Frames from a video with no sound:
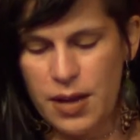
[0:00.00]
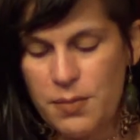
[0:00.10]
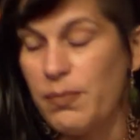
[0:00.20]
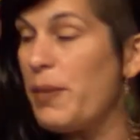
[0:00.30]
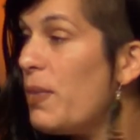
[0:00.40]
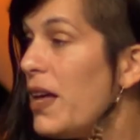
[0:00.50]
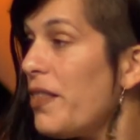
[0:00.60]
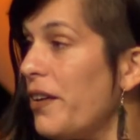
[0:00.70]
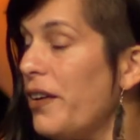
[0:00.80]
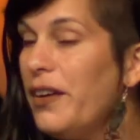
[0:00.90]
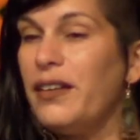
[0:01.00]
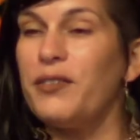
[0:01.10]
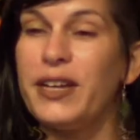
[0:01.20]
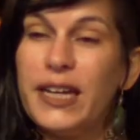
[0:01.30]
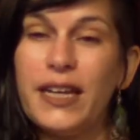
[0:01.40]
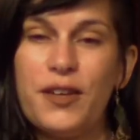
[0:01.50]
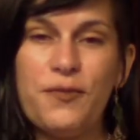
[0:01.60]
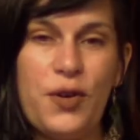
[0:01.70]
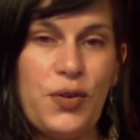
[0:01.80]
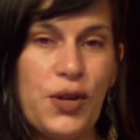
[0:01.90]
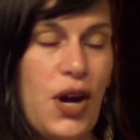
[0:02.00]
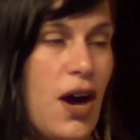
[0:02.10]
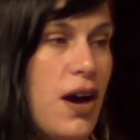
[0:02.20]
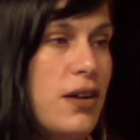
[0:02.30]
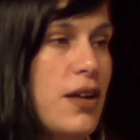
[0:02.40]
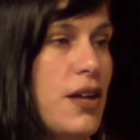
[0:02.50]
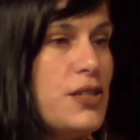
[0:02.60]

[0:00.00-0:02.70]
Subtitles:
My mother, getting the phone call,